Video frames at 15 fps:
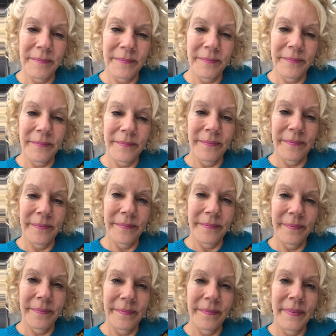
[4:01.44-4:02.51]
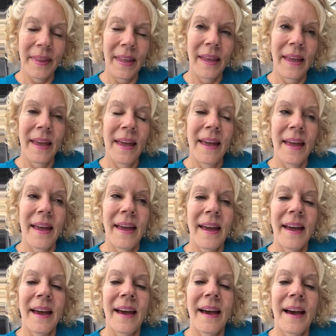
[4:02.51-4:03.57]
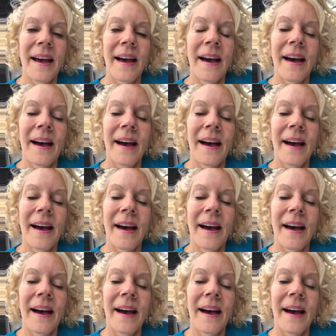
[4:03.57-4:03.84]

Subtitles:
(silence)